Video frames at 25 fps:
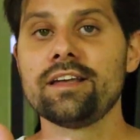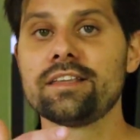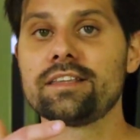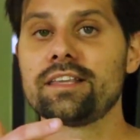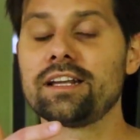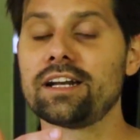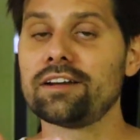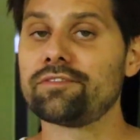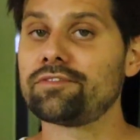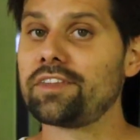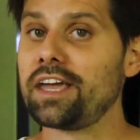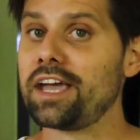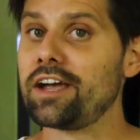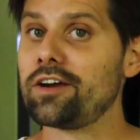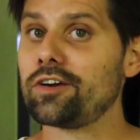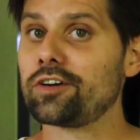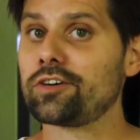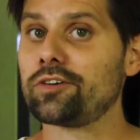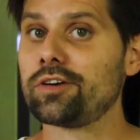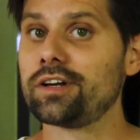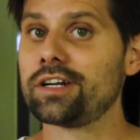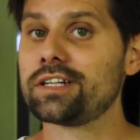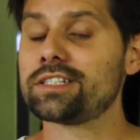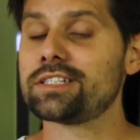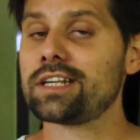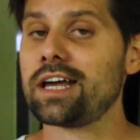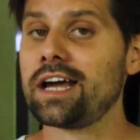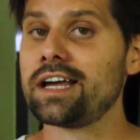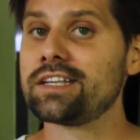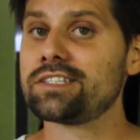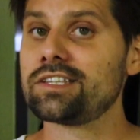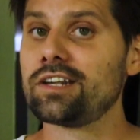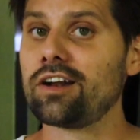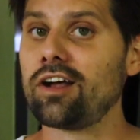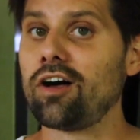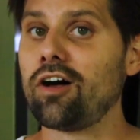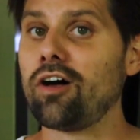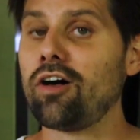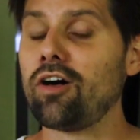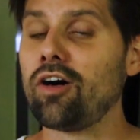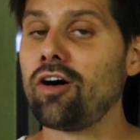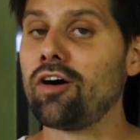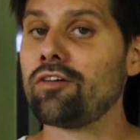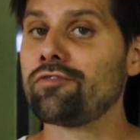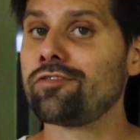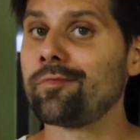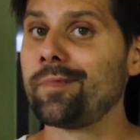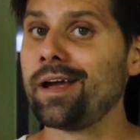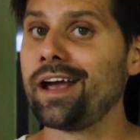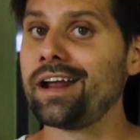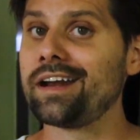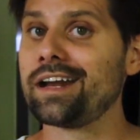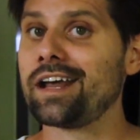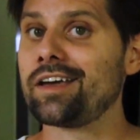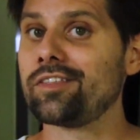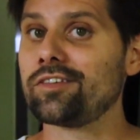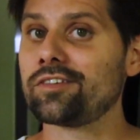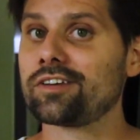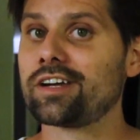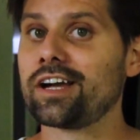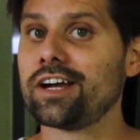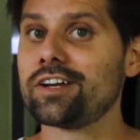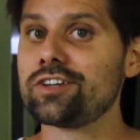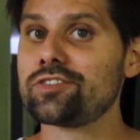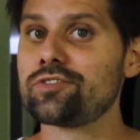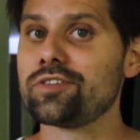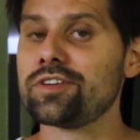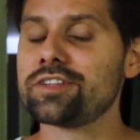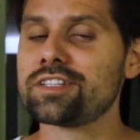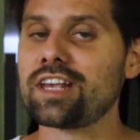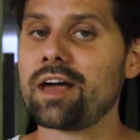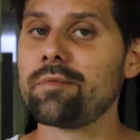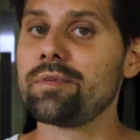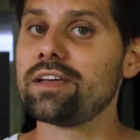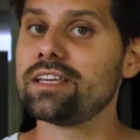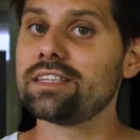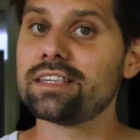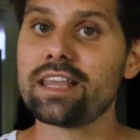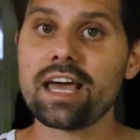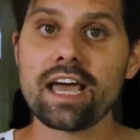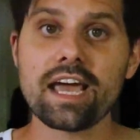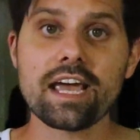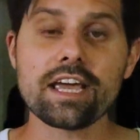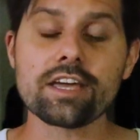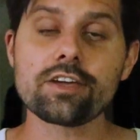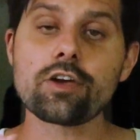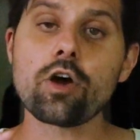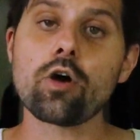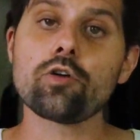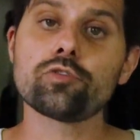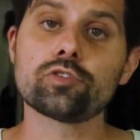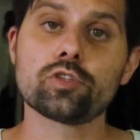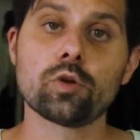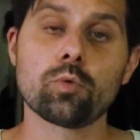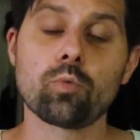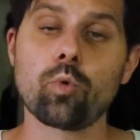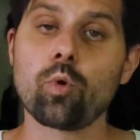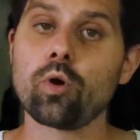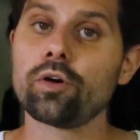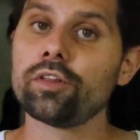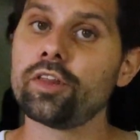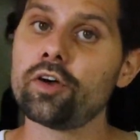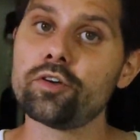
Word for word: that if they are criticized at all from any other countries, I mean, they go to war.